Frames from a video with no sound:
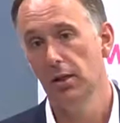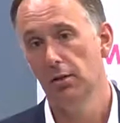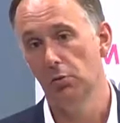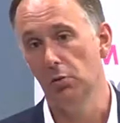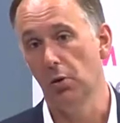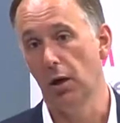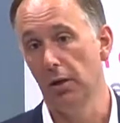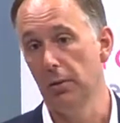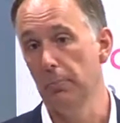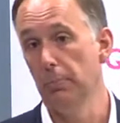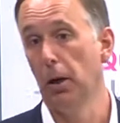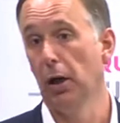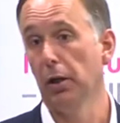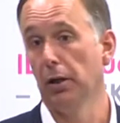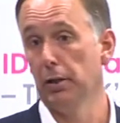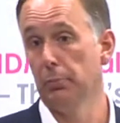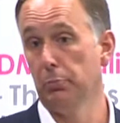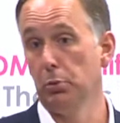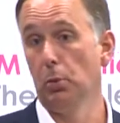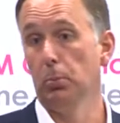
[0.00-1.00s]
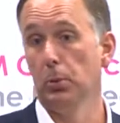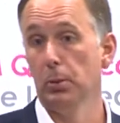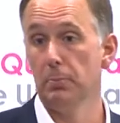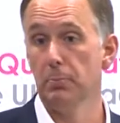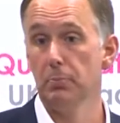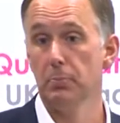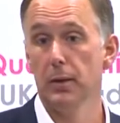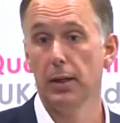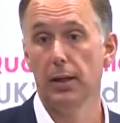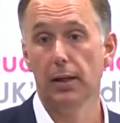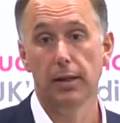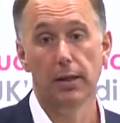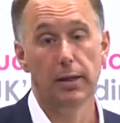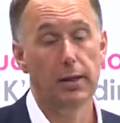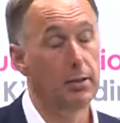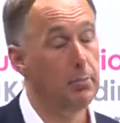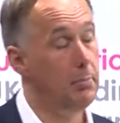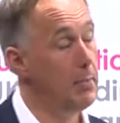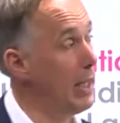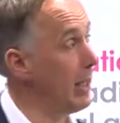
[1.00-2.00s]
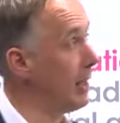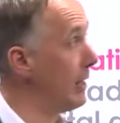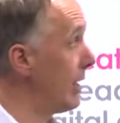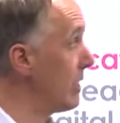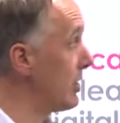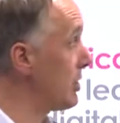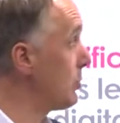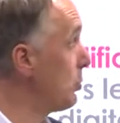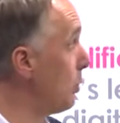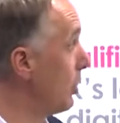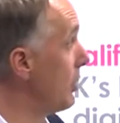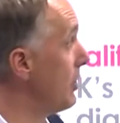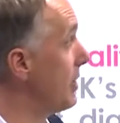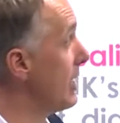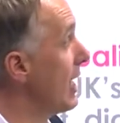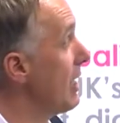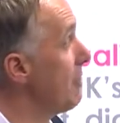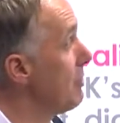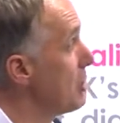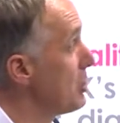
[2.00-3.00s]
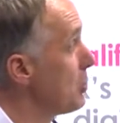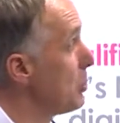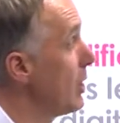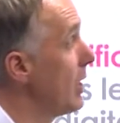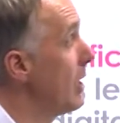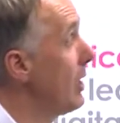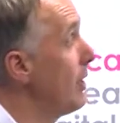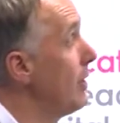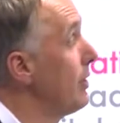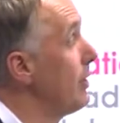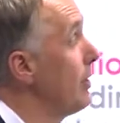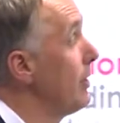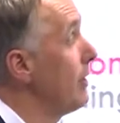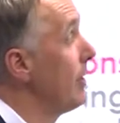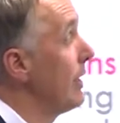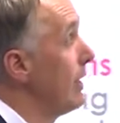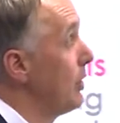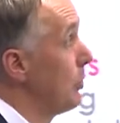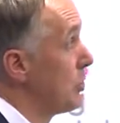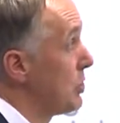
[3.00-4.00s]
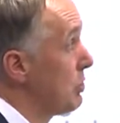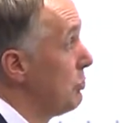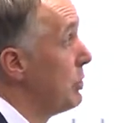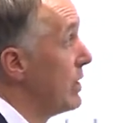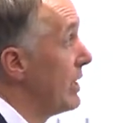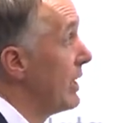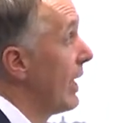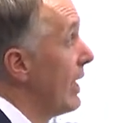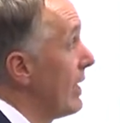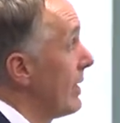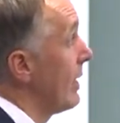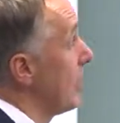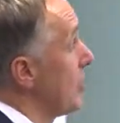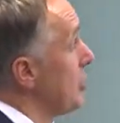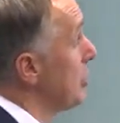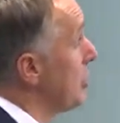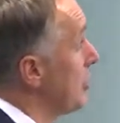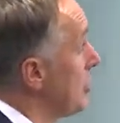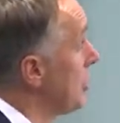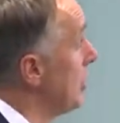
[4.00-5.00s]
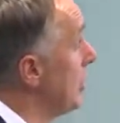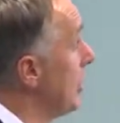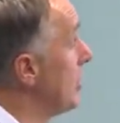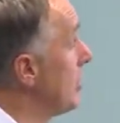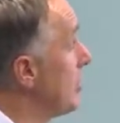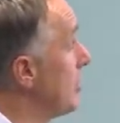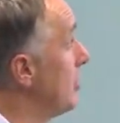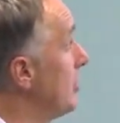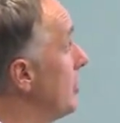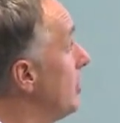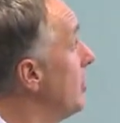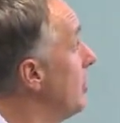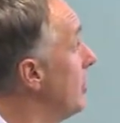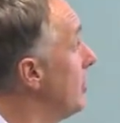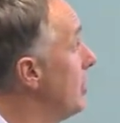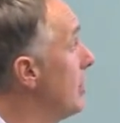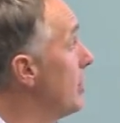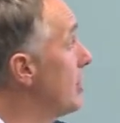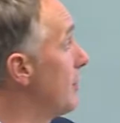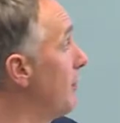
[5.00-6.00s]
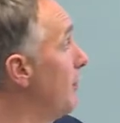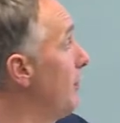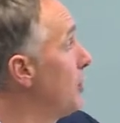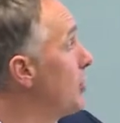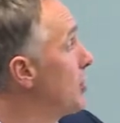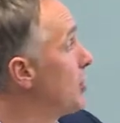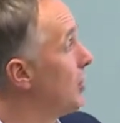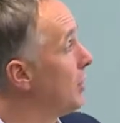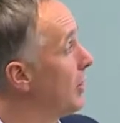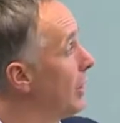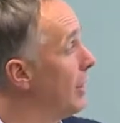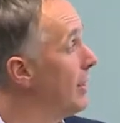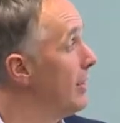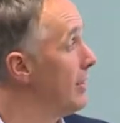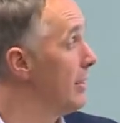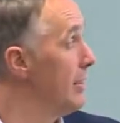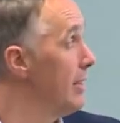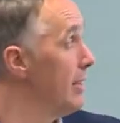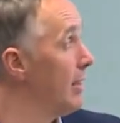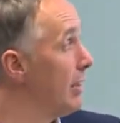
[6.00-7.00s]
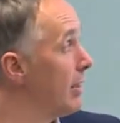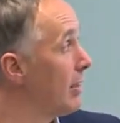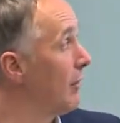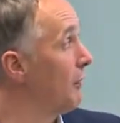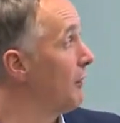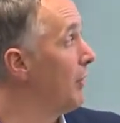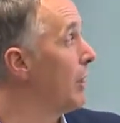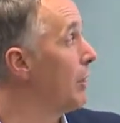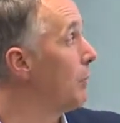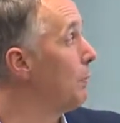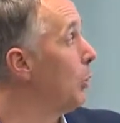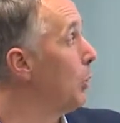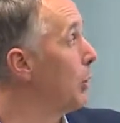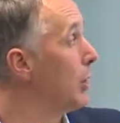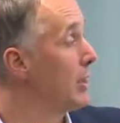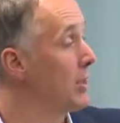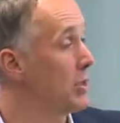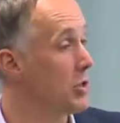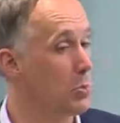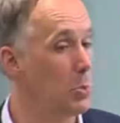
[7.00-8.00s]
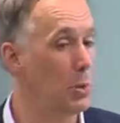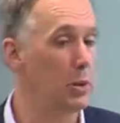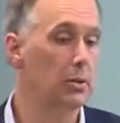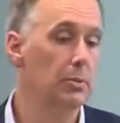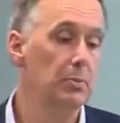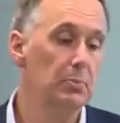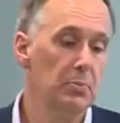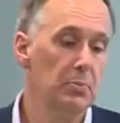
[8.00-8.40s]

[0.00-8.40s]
rather than part of the problem. And that's one of the areas where, in order to regain that trust, they need to focus on that. The final point is, well,